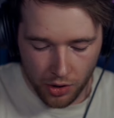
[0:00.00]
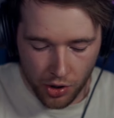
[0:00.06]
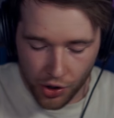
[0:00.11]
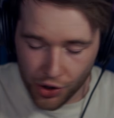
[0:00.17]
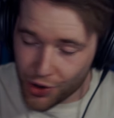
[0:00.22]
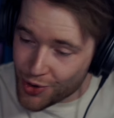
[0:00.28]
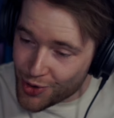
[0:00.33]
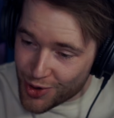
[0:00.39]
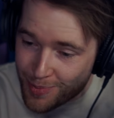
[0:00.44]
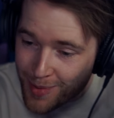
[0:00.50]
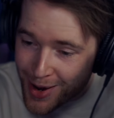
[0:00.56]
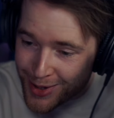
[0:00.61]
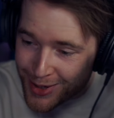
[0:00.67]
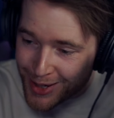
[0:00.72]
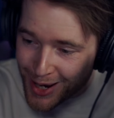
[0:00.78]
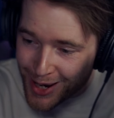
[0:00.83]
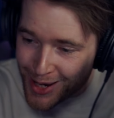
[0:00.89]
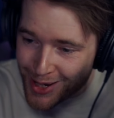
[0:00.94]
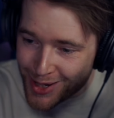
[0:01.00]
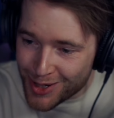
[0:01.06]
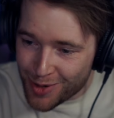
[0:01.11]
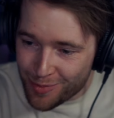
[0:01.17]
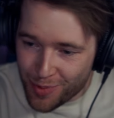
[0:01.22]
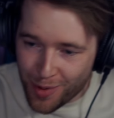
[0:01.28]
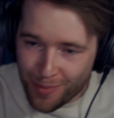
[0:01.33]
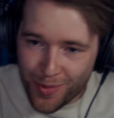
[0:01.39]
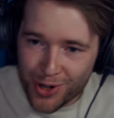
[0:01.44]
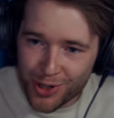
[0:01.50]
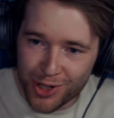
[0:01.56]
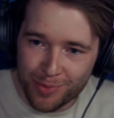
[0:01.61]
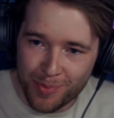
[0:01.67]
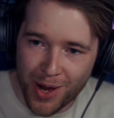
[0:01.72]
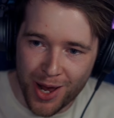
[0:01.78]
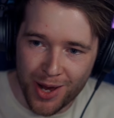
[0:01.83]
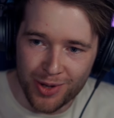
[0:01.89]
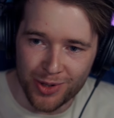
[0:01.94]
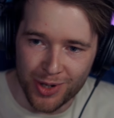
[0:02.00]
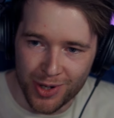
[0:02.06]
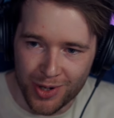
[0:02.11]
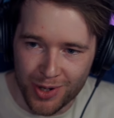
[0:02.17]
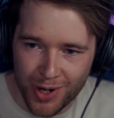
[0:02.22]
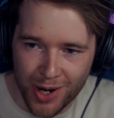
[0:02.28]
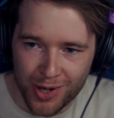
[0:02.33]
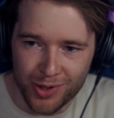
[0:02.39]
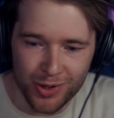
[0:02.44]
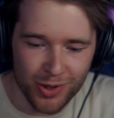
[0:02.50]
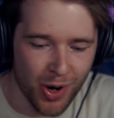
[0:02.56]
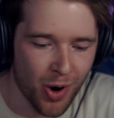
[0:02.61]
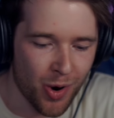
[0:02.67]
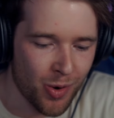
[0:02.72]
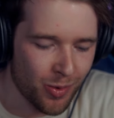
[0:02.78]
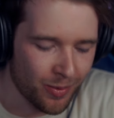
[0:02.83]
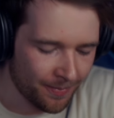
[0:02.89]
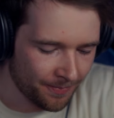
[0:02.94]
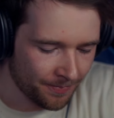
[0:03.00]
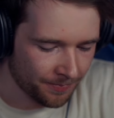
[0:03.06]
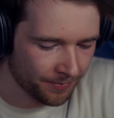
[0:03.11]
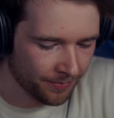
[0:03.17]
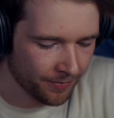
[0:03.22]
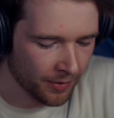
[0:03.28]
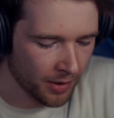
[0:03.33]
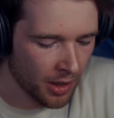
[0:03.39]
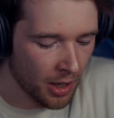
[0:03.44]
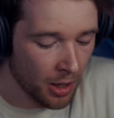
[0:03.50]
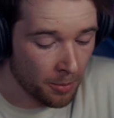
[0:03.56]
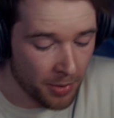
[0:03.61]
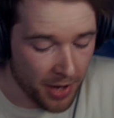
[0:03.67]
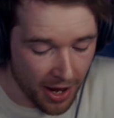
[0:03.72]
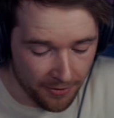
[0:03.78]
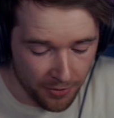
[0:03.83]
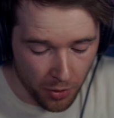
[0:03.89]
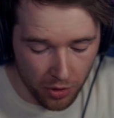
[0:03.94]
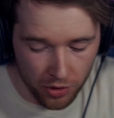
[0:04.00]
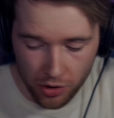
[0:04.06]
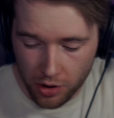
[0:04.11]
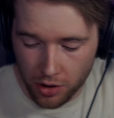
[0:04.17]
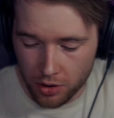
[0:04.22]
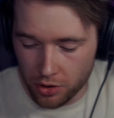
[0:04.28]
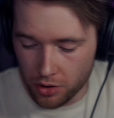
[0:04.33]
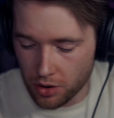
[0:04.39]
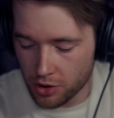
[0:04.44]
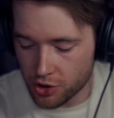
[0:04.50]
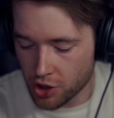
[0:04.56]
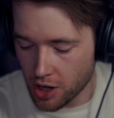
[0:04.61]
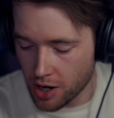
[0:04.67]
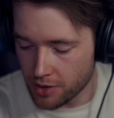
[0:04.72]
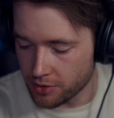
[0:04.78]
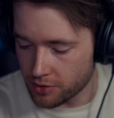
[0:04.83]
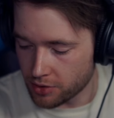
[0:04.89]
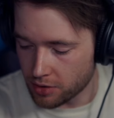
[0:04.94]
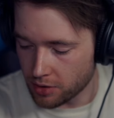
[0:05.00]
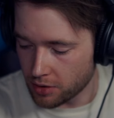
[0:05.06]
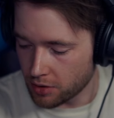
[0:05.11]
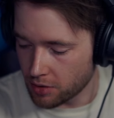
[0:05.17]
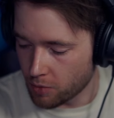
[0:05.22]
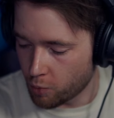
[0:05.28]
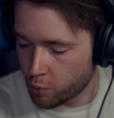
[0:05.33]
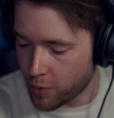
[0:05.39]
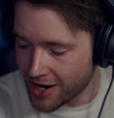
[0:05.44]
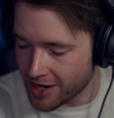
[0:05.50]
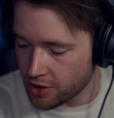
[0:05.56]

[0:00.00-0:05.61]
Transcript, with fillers: Gonna use my tin to put my spares in. Let's go. But yeah, if you want your, a chance to win